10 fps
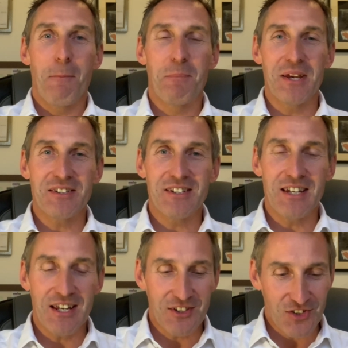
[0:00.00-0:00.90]

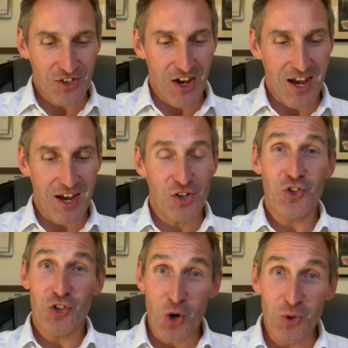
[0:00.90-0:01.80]
business
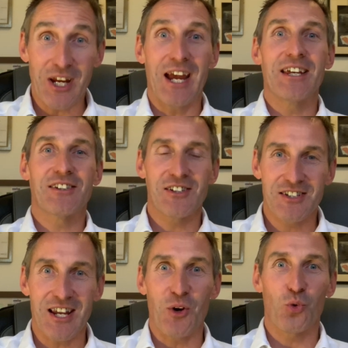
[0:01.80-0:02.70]
showcase
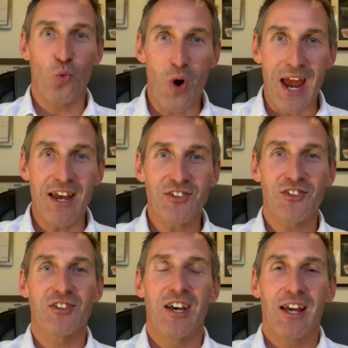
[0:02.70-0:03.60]

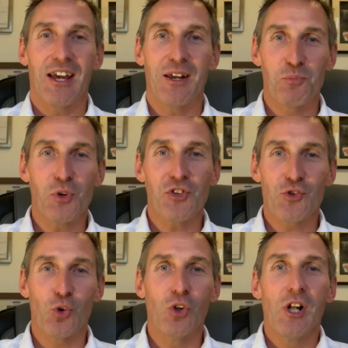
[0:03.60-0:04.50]
Soutwest in
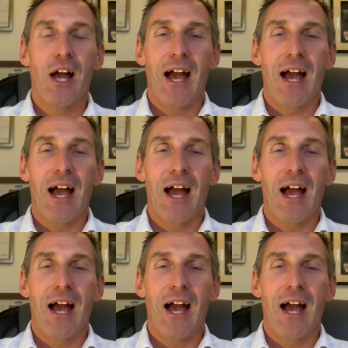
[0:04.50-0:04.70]
Bristol,